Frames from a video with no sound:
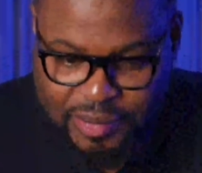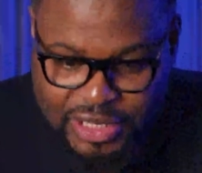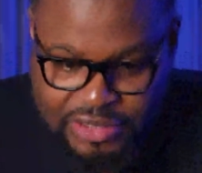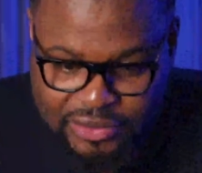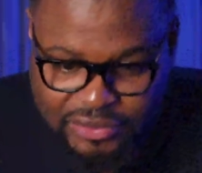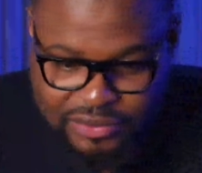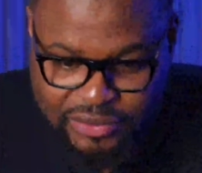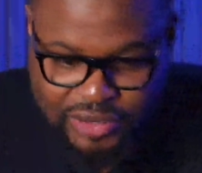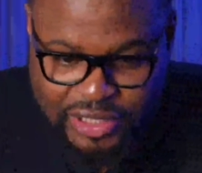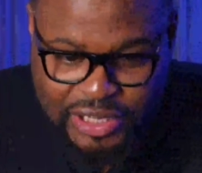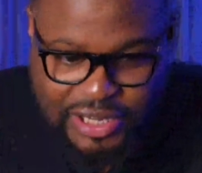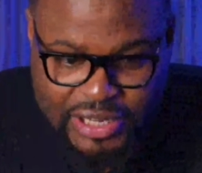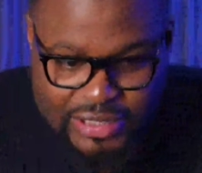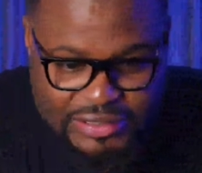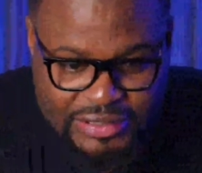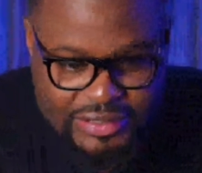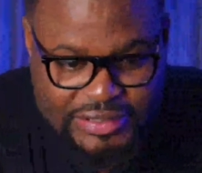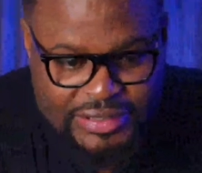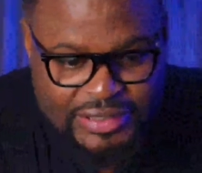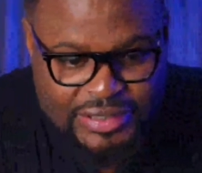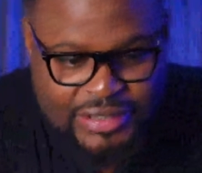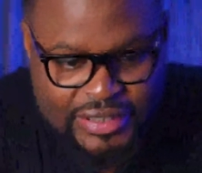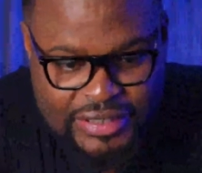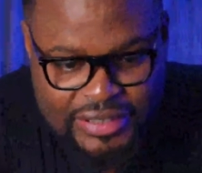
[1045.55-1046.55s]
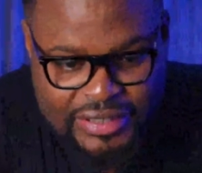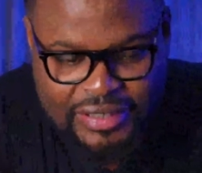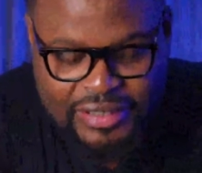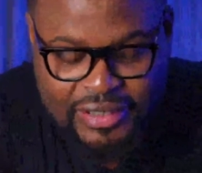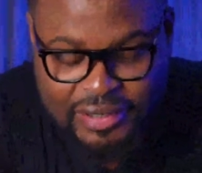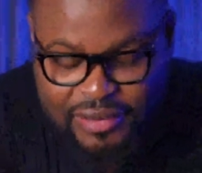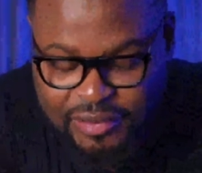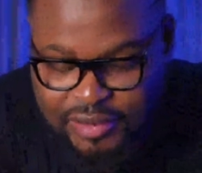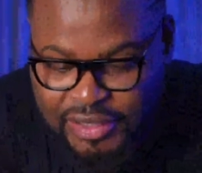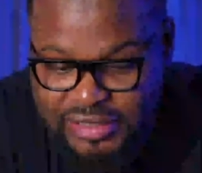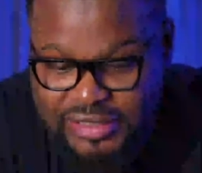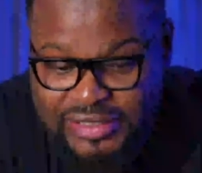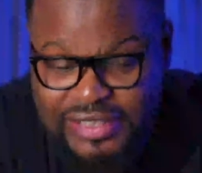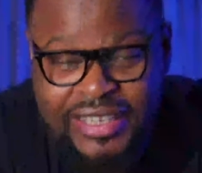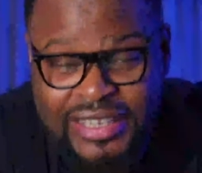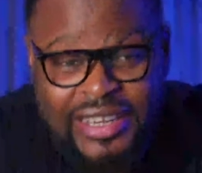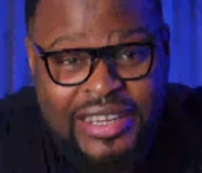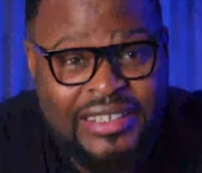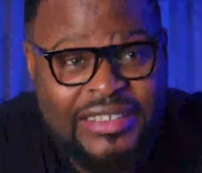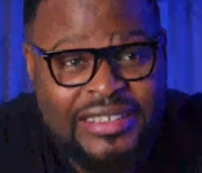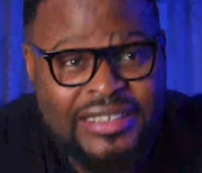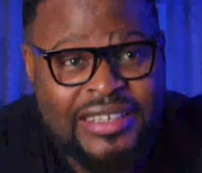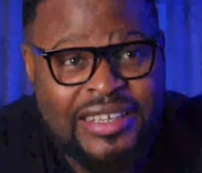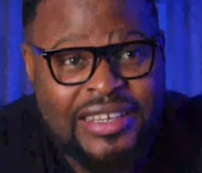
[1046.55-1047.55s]
to get back to class. I
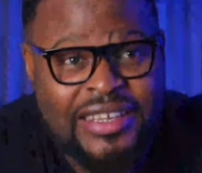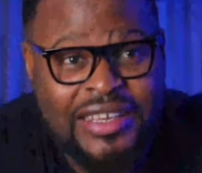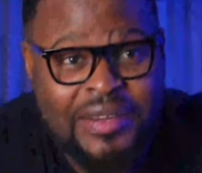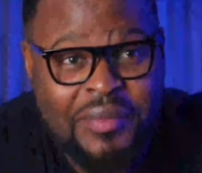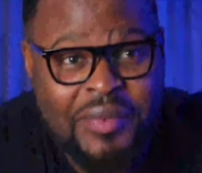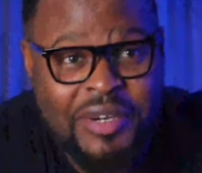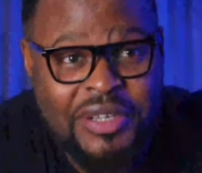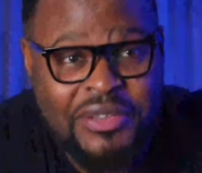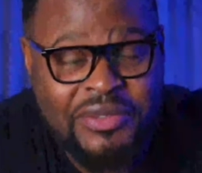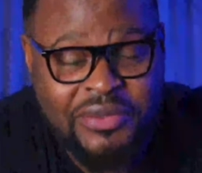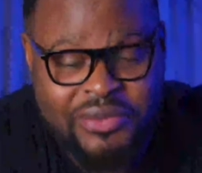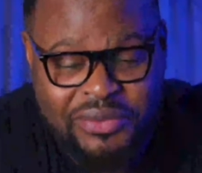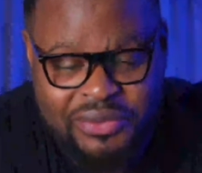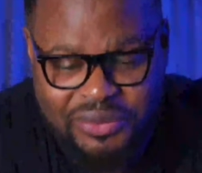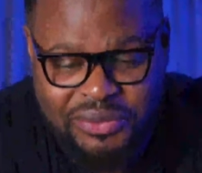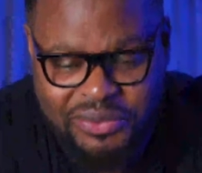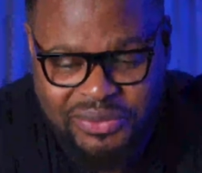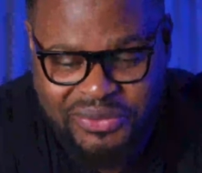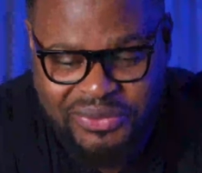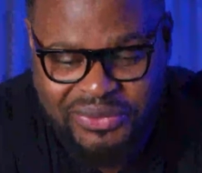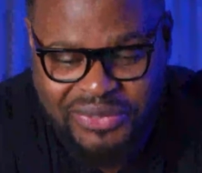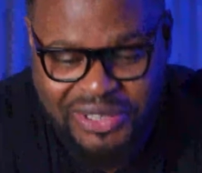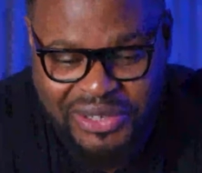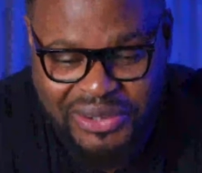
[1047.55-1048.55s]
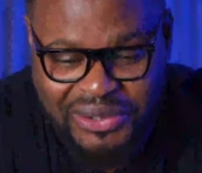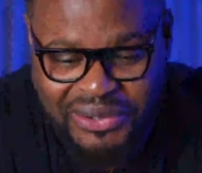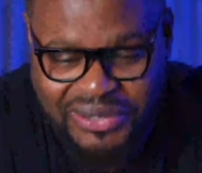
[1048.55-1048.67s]
say class, get back to